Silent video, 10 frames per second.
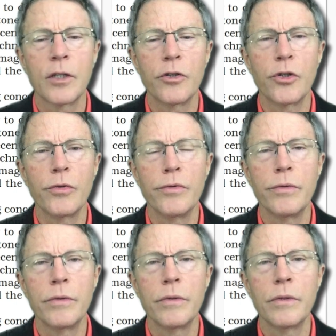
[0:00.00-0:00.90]
June.
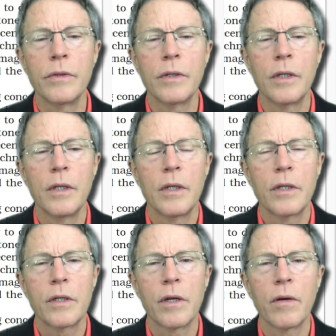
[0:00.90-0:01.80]

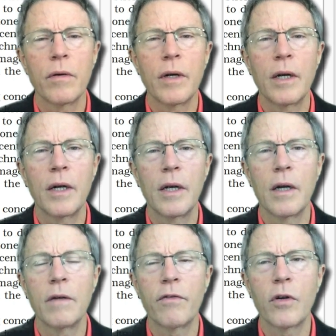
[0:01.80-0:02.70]
So,
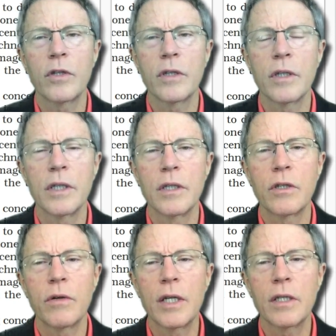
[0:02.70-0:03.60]
unfortunately,
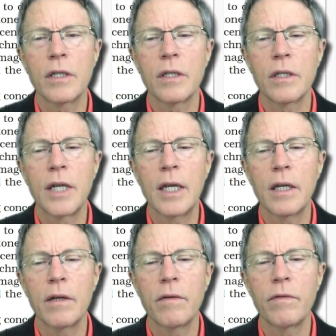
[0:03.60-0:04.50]
stress
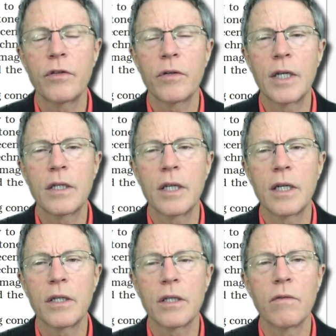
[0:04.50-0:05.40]
negative stress
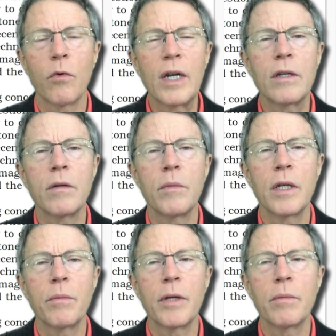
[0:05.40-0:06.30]
tests give way too
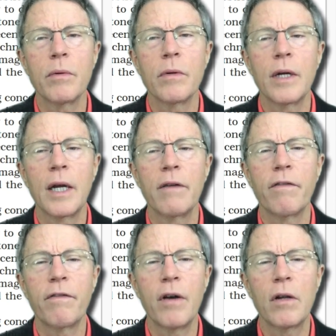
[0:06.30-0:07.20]
many people a
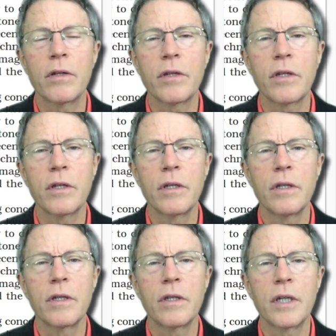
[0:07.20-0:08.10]
false
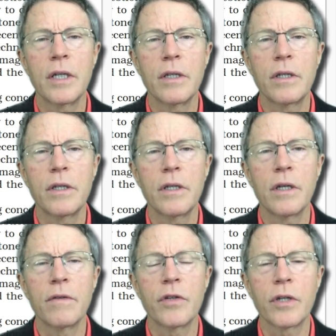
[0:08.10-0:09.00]
sense
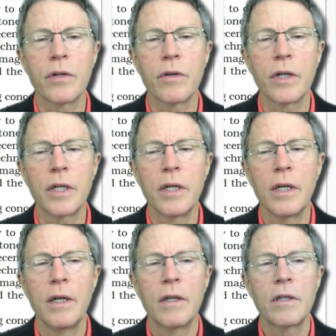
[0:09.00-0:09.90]
of security.
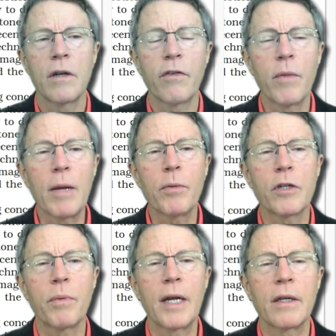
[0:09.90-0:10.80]
So, from that
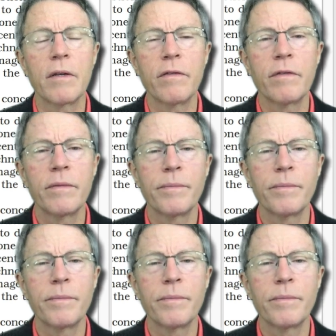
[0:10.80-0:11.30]
perspective,